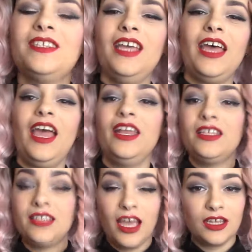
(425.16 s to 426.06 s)
yeah, and
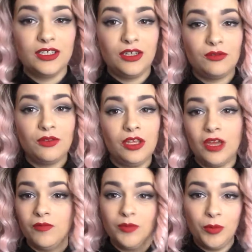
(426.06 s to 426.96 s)
it's actually a really
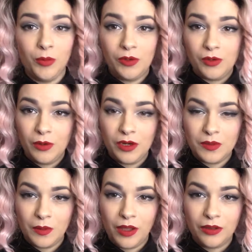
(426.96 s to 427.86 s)
comfortable one to wear as
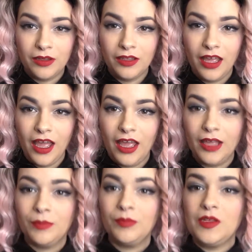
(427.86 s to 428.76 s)
well.
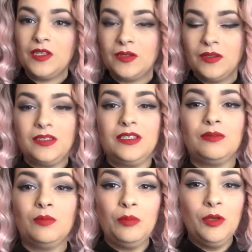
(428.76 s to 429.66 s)
So this is
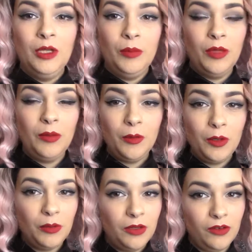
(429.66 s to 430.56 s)
maybe one
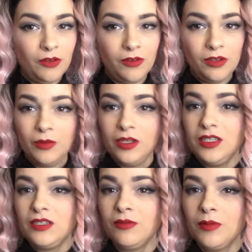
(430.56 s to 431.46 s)
of my favourite
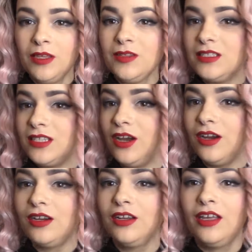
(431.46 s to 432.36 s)
ones from
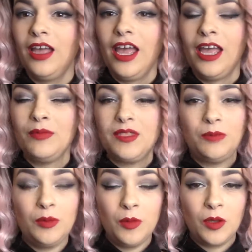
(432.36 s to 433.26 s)
Killstar,
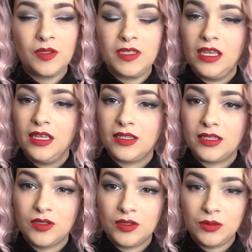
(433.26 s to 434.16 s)
simply because it's
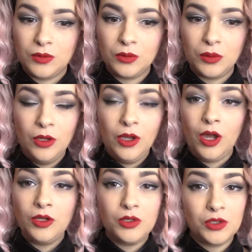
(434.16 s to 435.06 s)
so
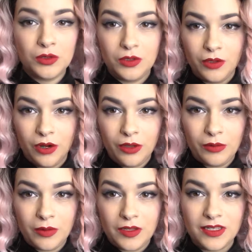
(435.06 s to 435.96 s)
unusual to their other
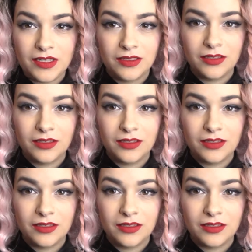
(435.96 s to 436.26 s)
ones.